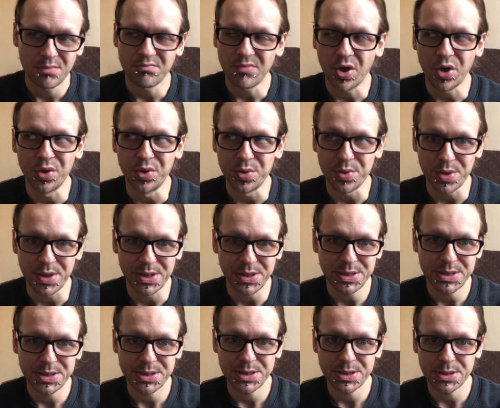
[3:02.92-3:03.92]

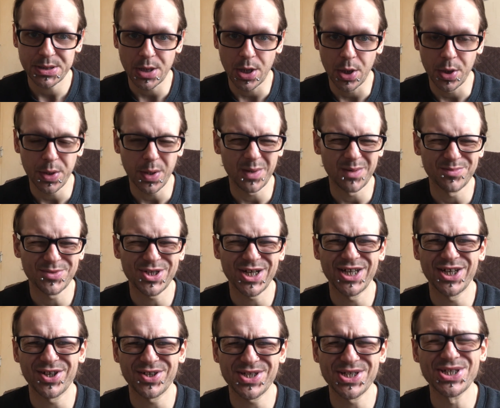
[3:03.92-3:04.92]
hundreds, although I'm
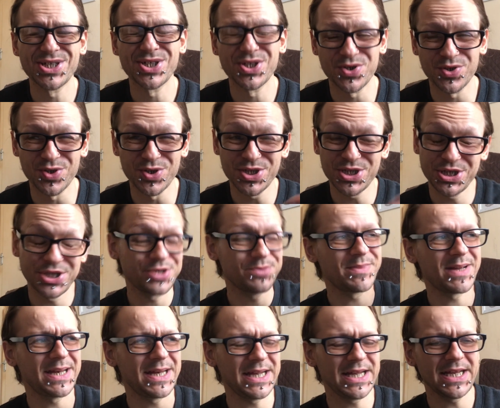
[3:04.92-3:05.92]
trying not to store too
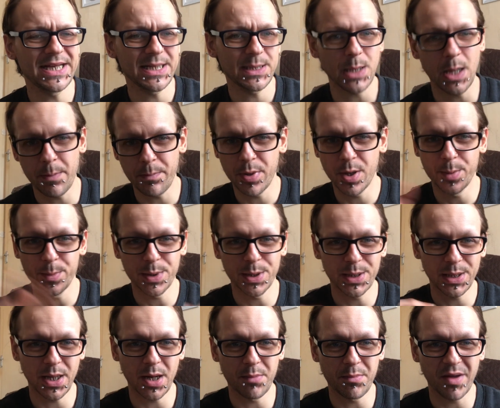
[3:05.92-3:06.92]
many, like,
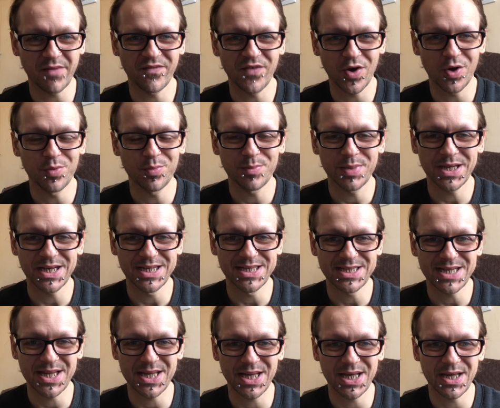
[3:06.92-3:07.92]
permanently on my phone,
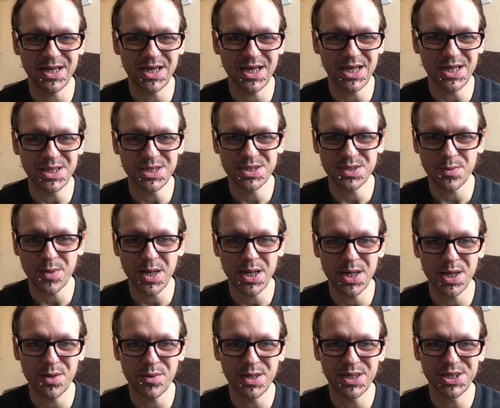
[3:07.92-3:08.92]
because I think it eats away
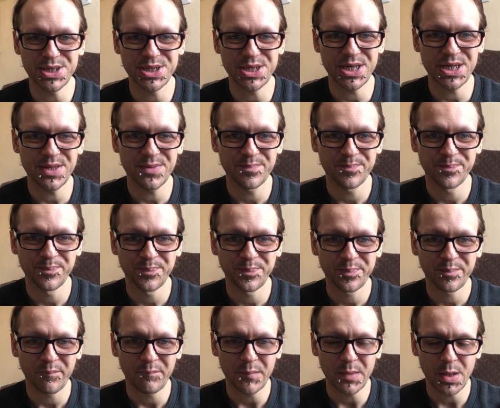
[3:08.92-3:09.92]
at your energy
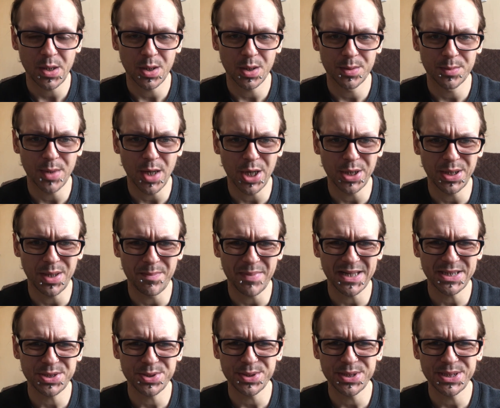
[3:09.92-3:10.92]
on your
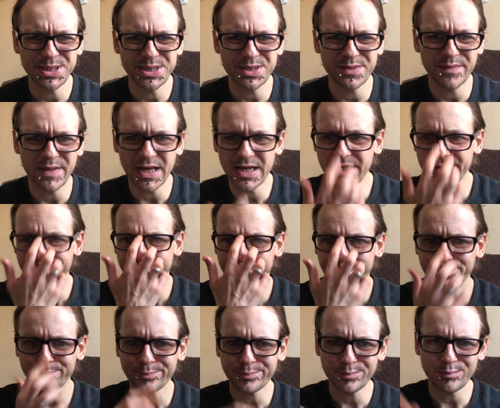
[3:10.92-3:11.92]
battery and stuff like that,
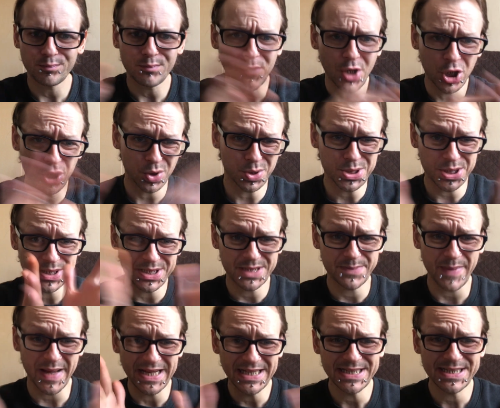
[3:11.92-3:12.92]
and also the
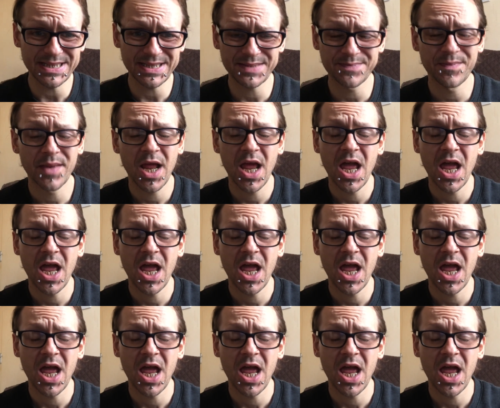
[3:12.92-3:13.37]
space.